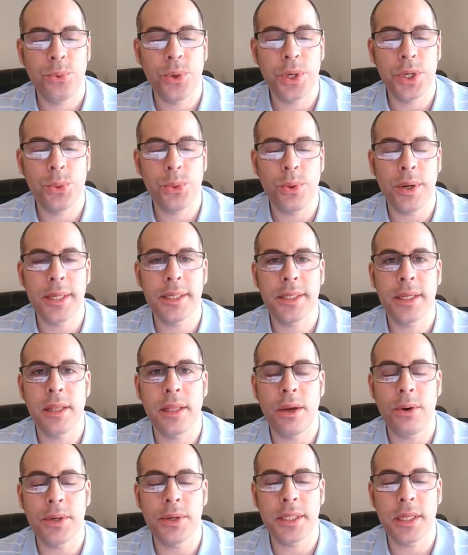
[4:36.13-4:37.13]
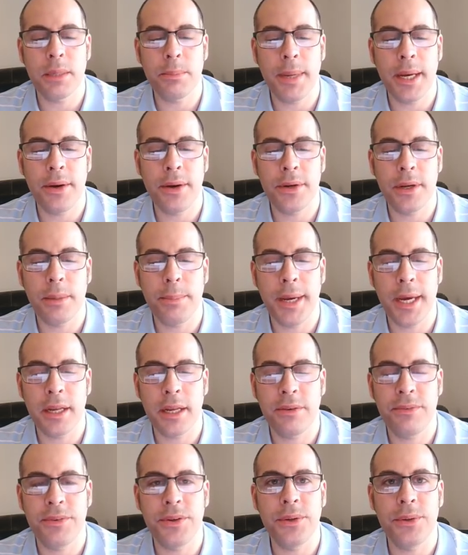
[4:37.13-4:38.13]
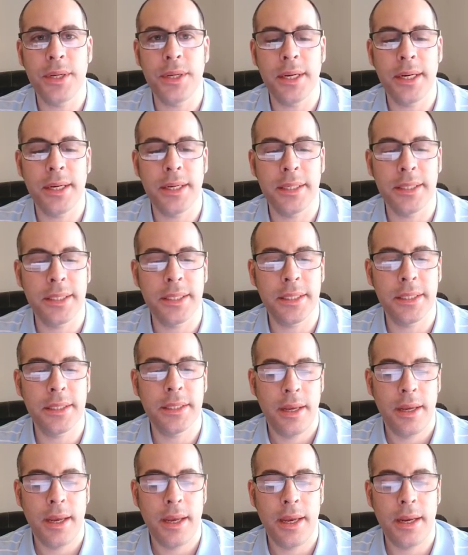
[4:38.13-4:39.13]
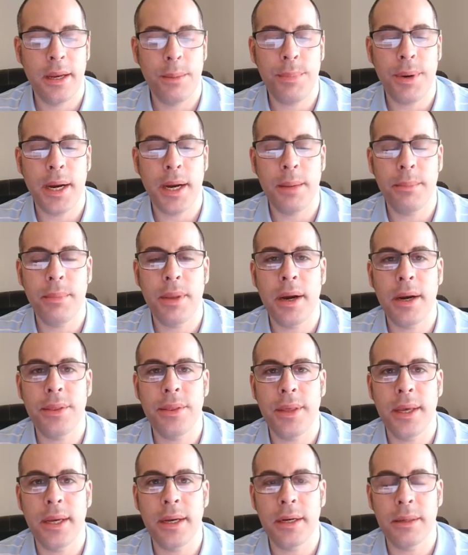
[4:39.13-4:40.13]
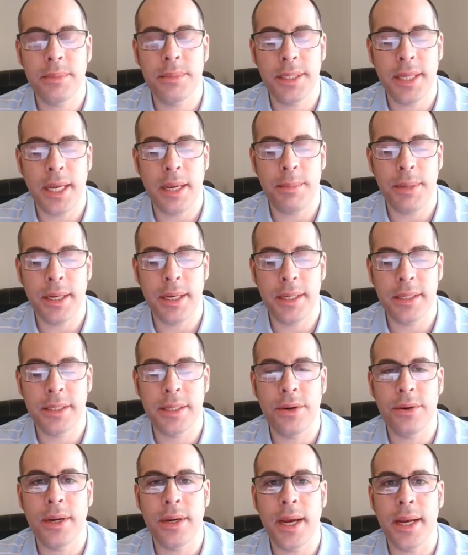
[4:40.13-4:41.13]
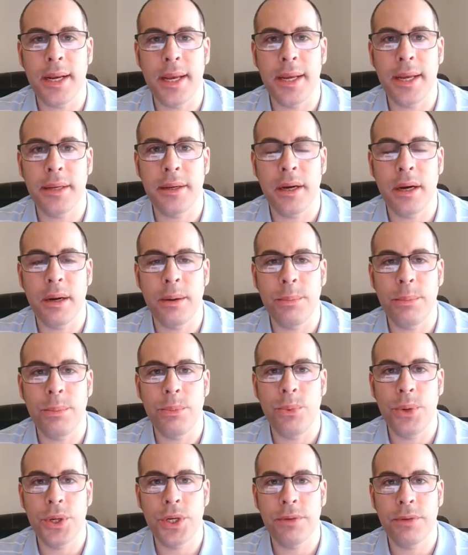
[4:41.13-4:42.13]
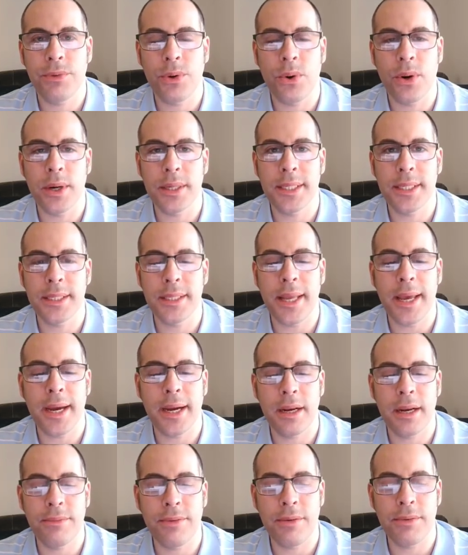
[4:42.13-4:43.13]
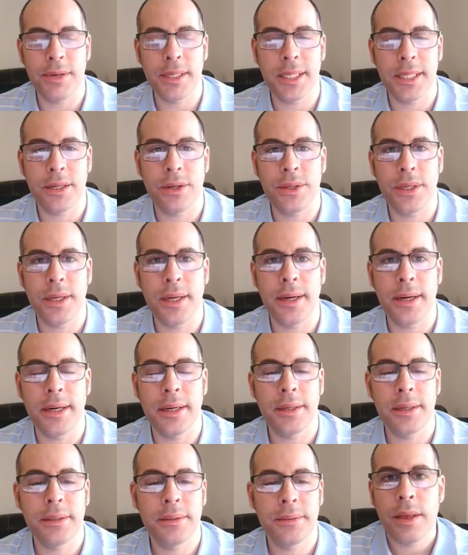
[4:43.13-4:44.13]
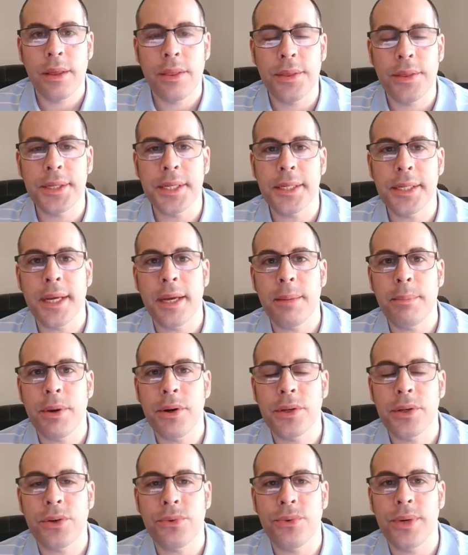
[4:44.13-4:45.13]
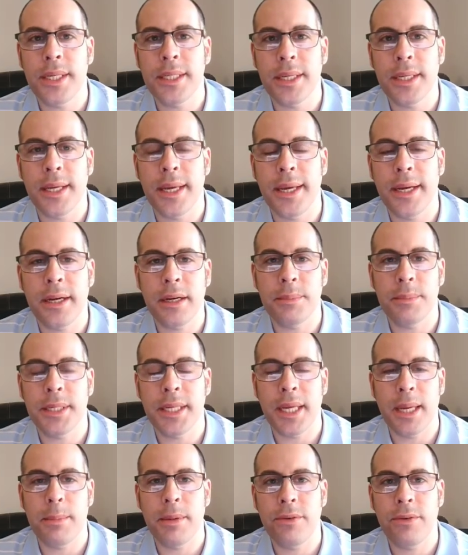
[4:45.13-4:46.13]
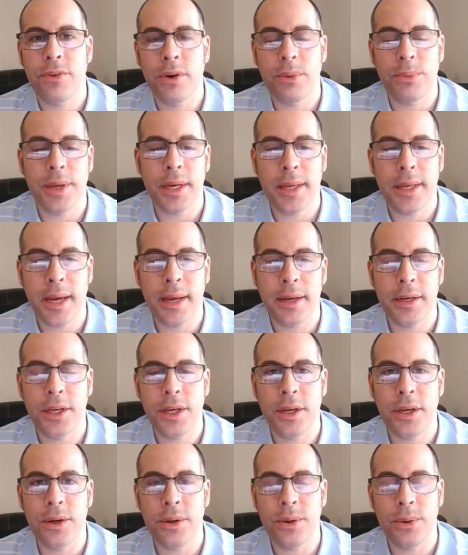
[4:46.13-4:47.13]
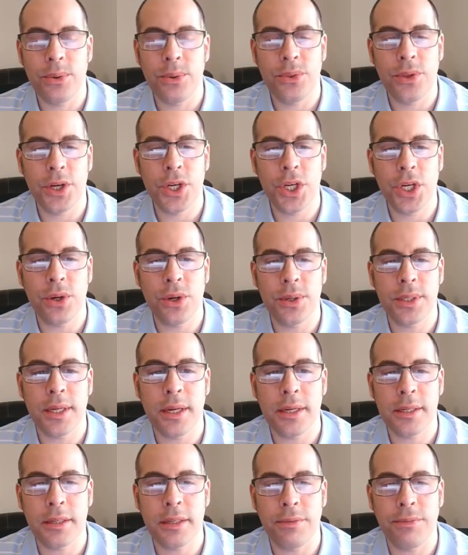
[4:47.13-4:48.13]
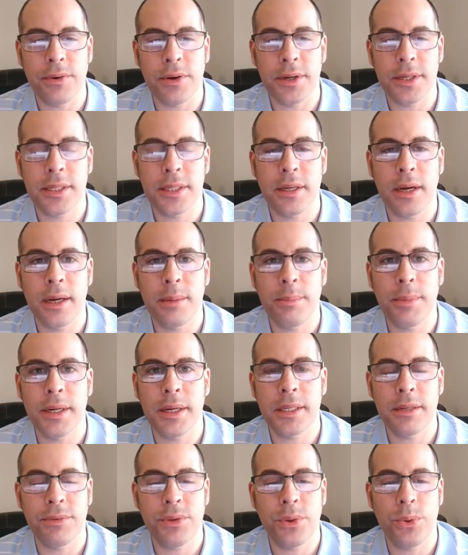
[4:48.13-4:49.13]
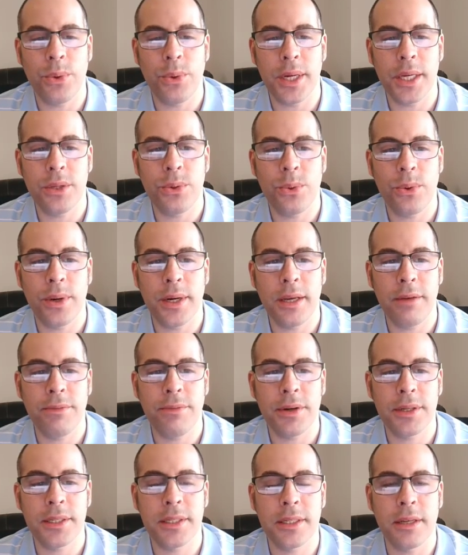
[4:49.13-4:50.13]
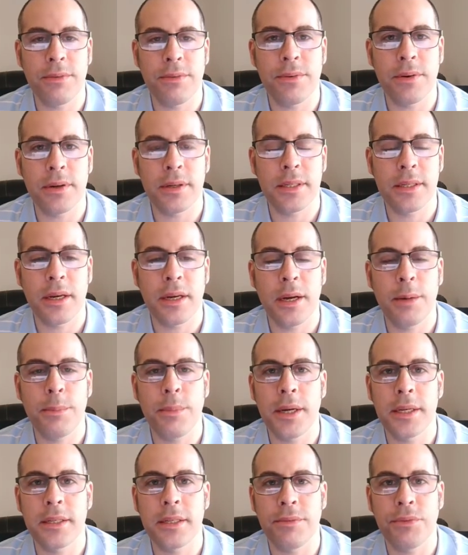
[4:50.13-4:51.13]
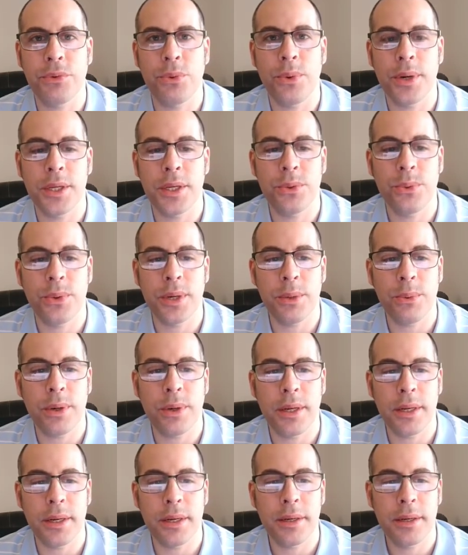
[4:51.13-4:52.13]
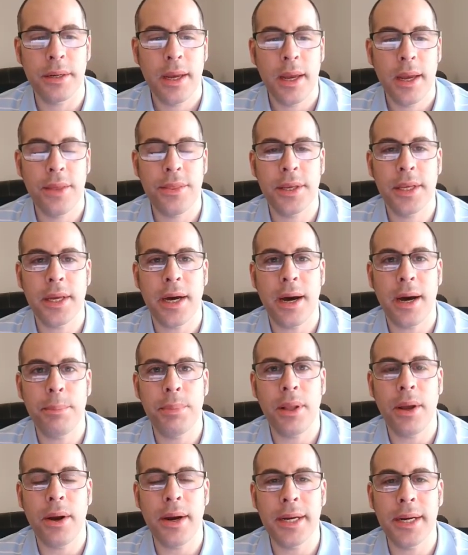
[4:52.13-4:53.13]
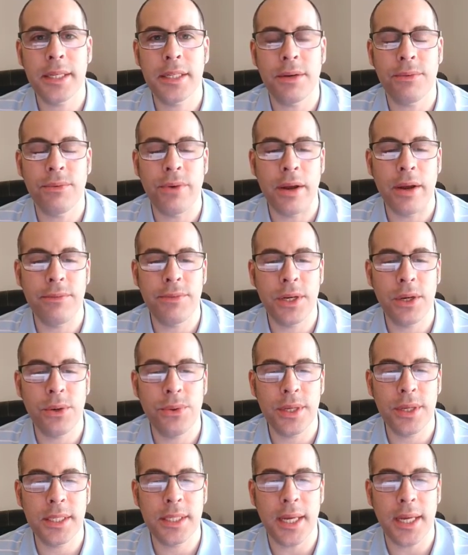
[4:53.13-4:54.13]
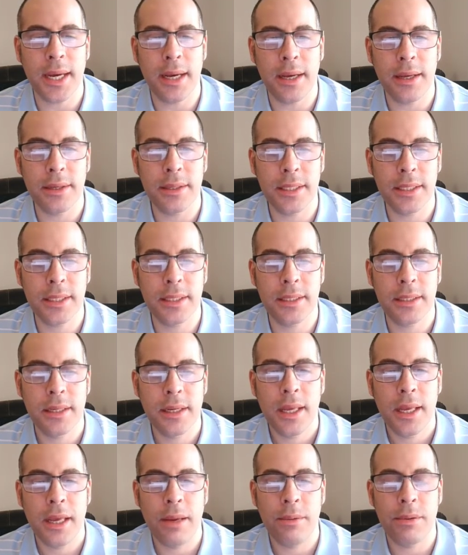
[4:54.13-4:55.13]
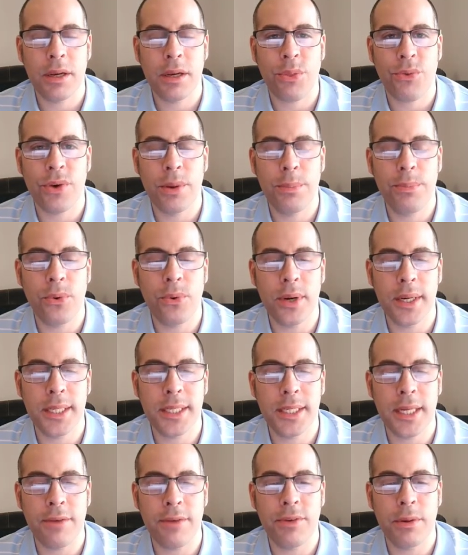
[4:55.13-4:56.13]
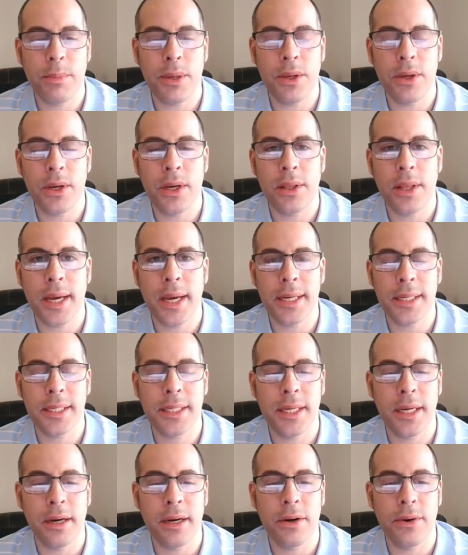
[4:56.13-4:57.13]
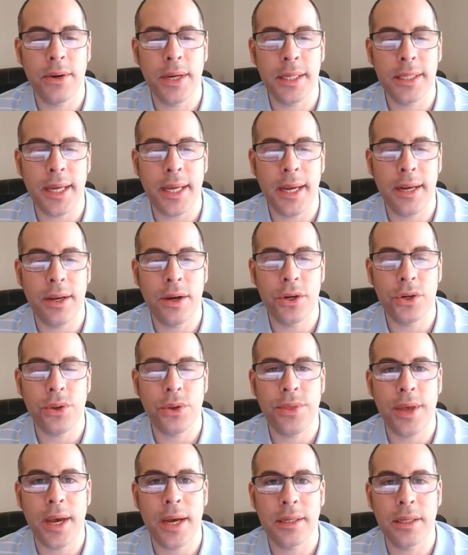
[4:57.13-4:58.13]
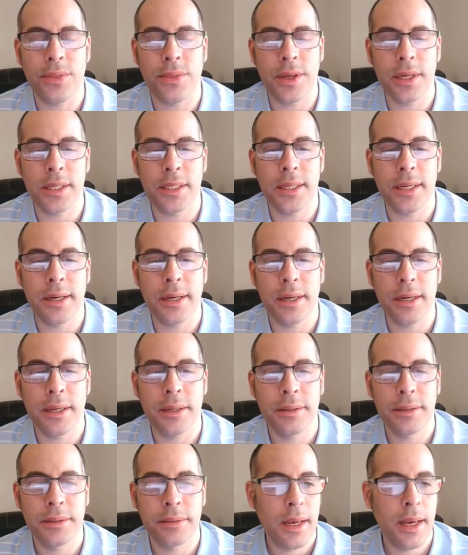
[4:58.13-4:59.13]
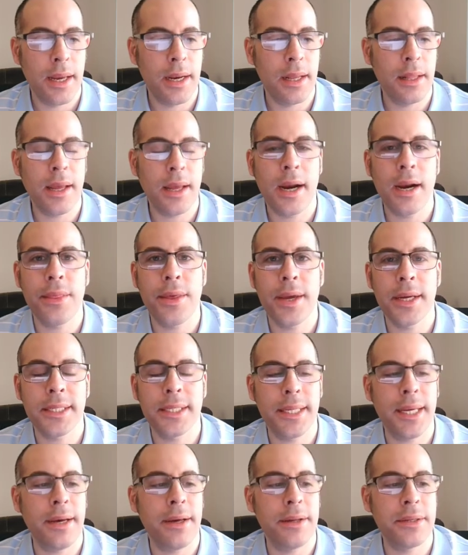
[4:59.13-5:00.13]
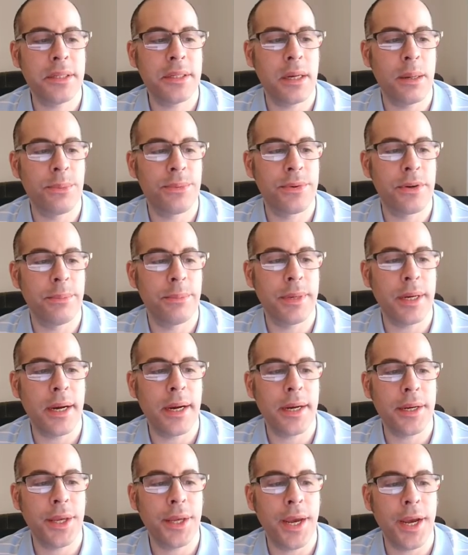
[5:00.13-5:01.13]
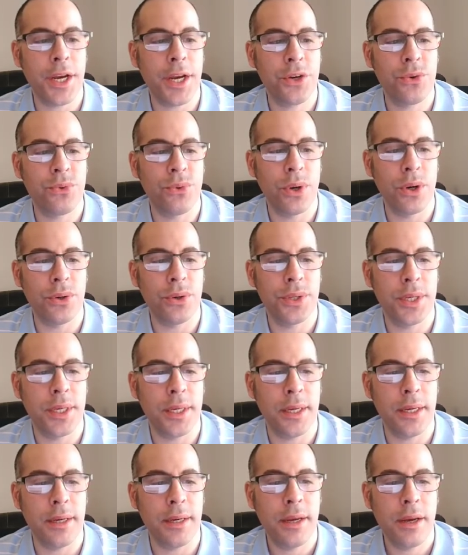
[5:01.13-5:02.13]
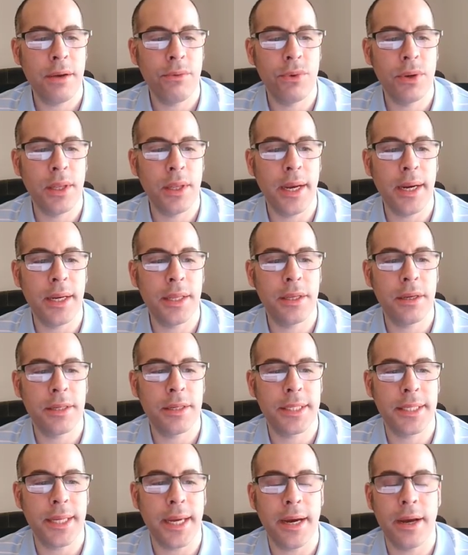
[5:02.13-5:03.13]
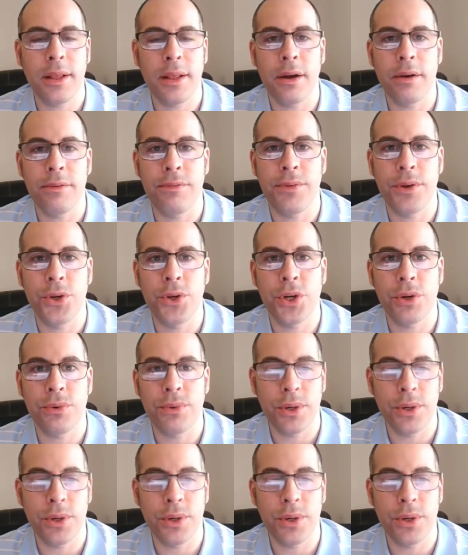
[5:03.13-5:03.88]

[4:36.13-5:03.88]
which was the lowest amount in the past few years. And the bottom line of the income statement is their net income, which of course is negative every single year. This is their most recent income statement from the 10Q. This shows us the first nine months of 2020 versus the first nine months of 2021. And the top line is the revenue, the sales, it was 3.7 million last year. It's 800,000 this year. And a lot of their sales comes from non-cash royalty related to sale of future